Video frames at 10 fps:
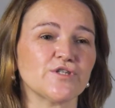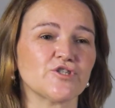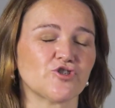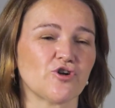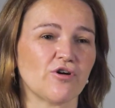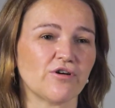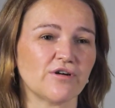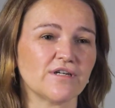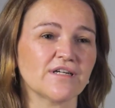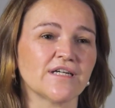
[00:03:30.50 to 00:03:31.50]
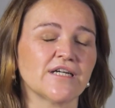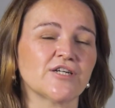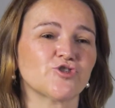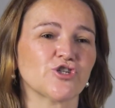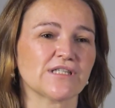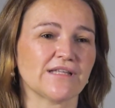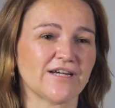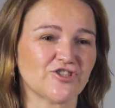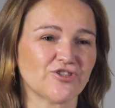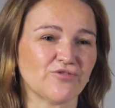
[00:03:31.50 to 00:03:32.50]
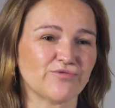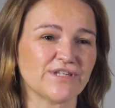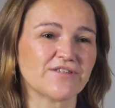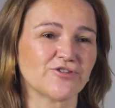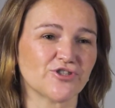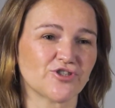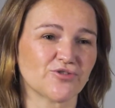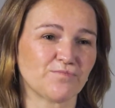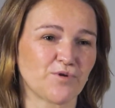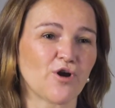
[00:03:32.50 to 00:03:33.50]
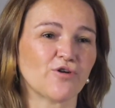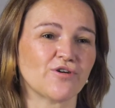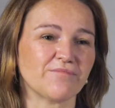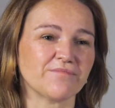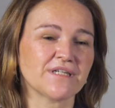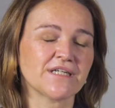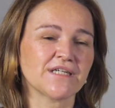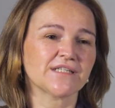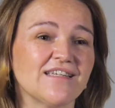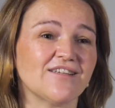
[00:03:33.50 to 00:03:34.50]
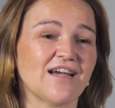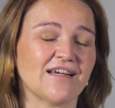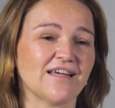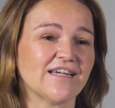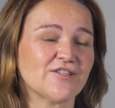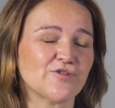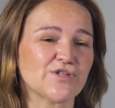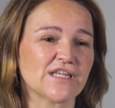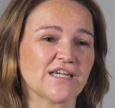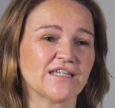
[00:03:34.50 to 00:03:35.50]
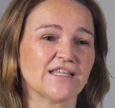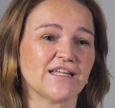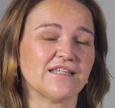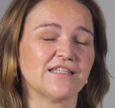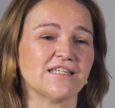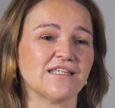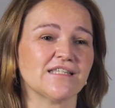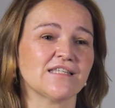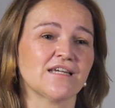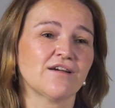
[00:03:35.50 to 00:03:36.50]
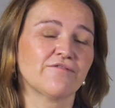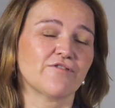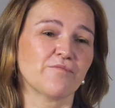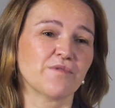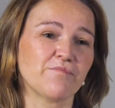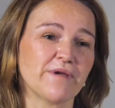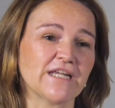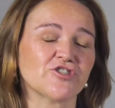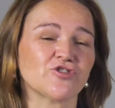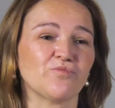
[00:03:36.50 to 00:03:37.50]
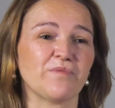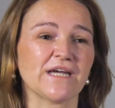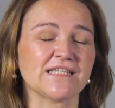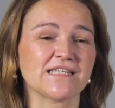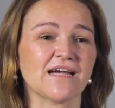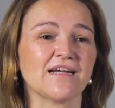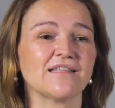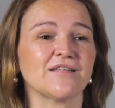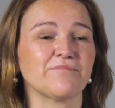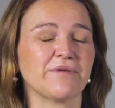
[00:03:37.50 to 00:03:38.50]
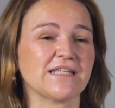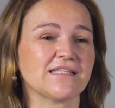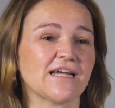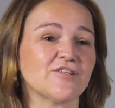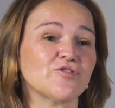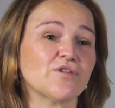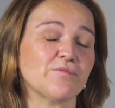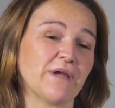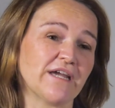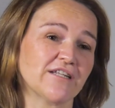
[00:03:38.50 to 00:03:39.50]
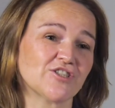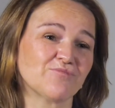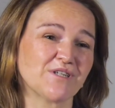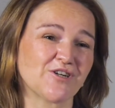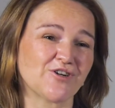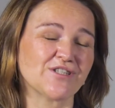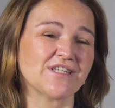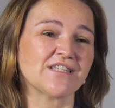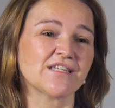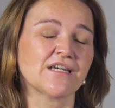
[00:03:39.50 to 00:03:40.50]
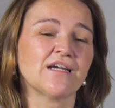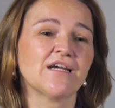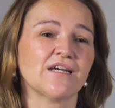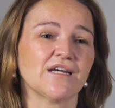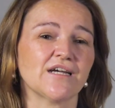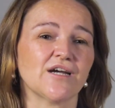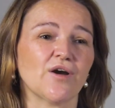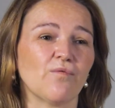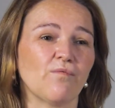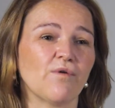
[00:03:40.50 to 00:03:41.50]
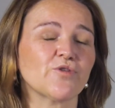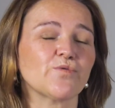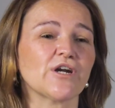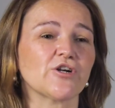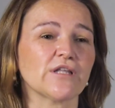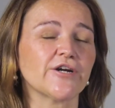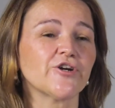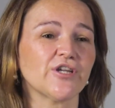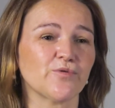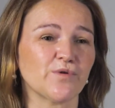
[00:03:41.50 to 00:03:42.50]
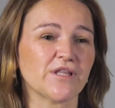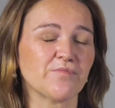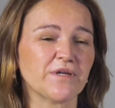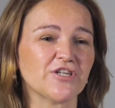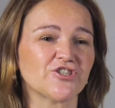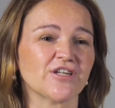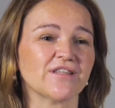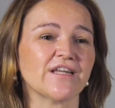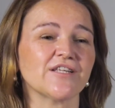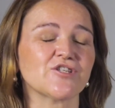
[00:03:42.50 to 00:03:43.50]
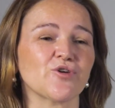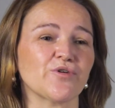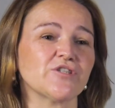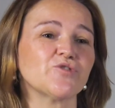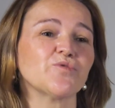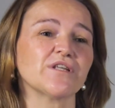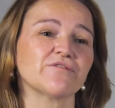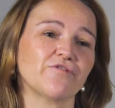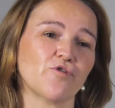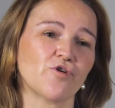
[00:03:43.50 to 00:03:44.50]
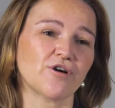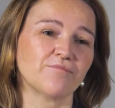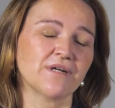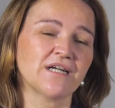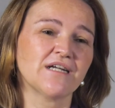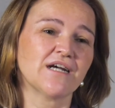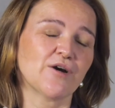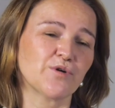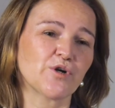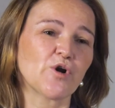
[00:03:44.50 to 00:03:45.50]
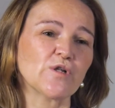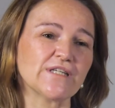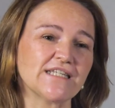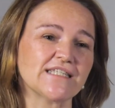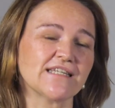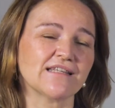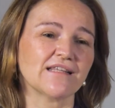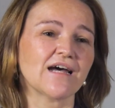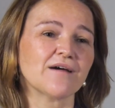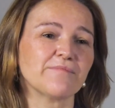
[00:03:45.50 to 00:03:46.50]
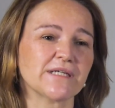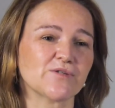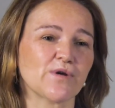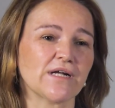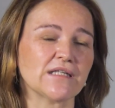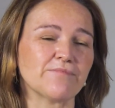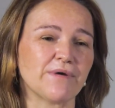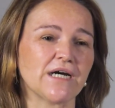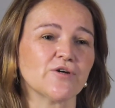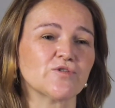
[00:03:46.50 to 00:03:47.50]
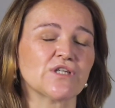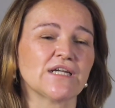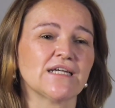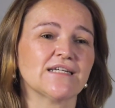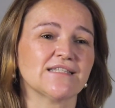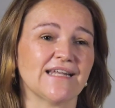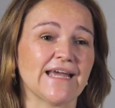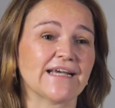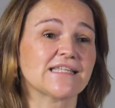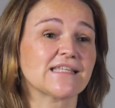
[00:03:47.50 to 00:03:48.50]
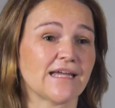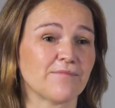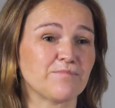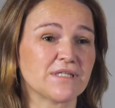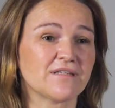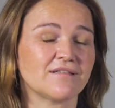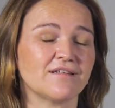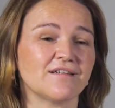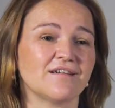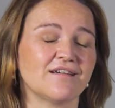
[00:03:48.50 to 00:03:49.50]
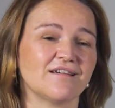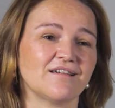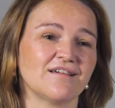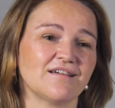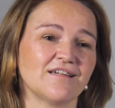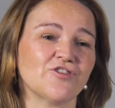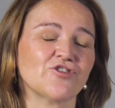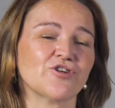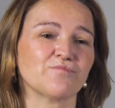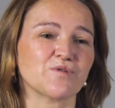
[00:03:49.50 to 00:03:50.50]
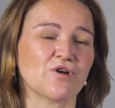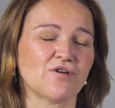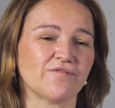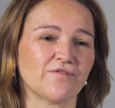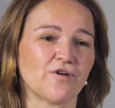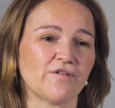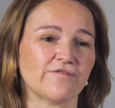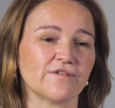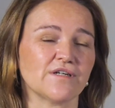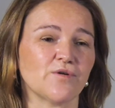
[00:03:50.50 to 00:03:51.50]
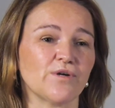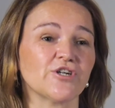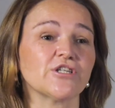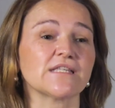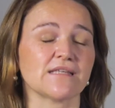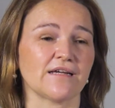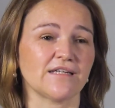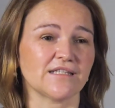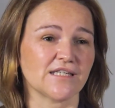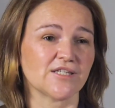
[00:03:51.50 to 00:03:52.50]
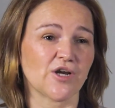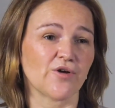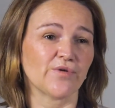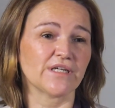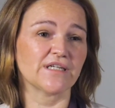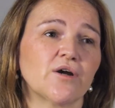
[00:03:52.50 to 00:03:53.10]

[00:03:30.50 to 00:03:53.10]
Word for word: strong translational research program. I like to say that this is from the bench to bedside and bedside to the bench because it's uh, what we are learning with the patient that it's going to inform our colleagues in the lab as well about the next steps the, uh, uh, in terms of, of uh, where the science is going.